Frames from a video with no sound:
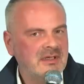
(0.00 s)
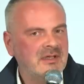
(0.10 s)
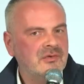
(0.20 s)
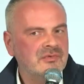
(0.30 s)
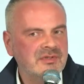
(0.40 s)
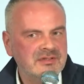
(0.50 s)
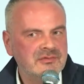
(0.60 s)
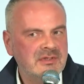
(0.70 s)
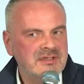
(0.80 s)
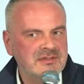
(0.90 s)
benevolent
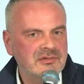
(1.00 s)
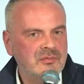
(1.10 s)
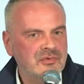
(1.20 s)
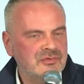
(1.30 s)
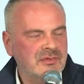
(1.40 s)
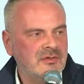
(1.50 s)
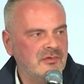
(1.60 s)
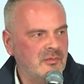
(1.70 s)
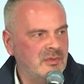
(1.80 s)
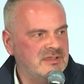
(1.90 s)
and smart
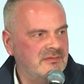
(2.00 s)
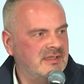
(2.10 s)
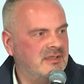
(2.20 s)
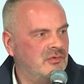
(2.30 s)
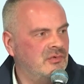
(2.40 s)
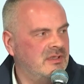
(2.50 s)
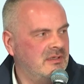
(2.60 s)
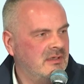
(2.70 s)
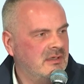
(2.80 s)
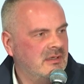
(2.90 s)
way with a context
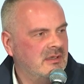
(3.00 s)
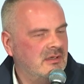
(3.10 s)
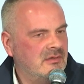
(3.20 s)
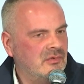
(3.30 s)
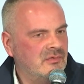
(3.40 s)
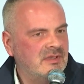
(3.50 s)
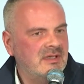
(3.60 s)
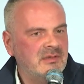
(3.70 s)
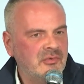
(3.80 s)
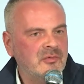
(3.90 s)
for the companies
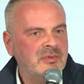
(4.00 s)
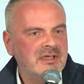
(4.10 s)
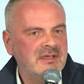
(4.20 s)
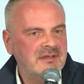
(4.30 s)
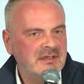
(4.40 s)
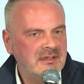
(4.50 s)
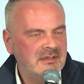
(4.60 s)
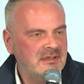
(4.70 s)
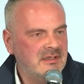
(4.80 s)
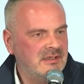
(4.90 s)
with data
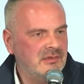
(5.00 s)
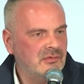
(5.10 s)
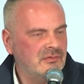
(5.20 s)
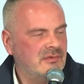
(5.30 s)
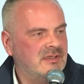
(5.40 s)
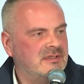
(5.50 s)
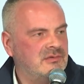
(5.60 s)
they own.